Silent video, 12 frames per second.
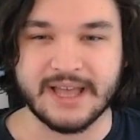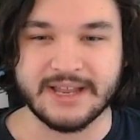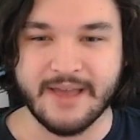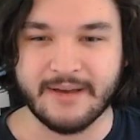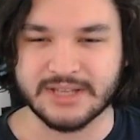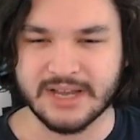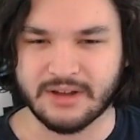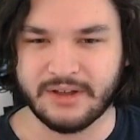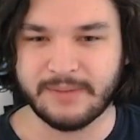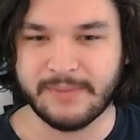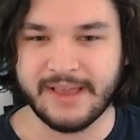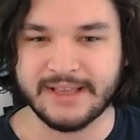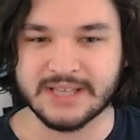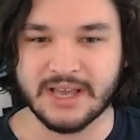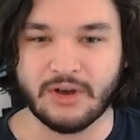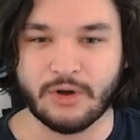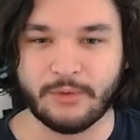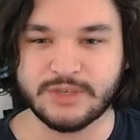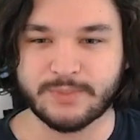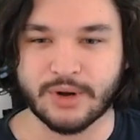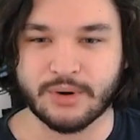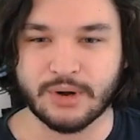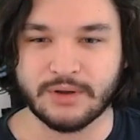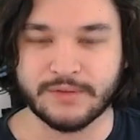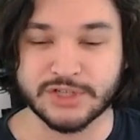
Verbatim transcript: attack all enemies, always be critical.